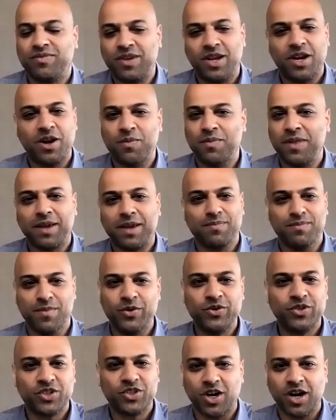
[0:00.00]
like
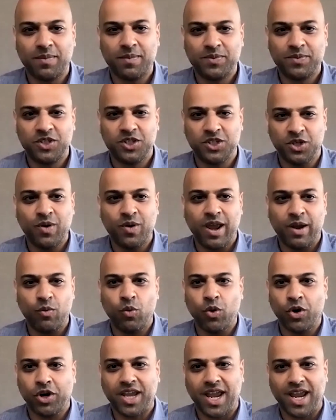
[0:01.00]
most startups do, a
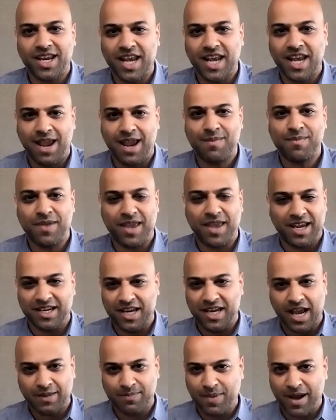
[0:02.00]
working name. Ignite